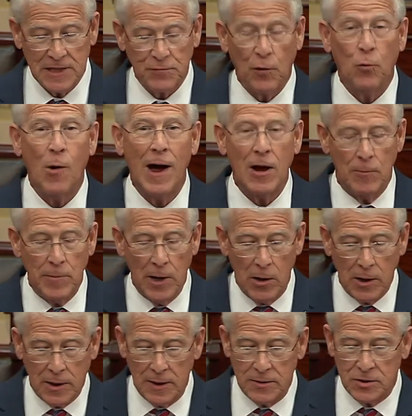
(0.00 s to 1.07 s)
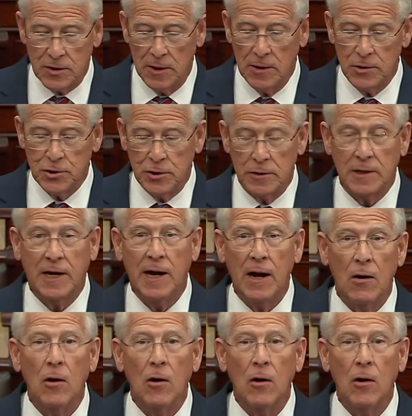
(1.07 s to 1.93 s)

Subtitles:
for why Americans should care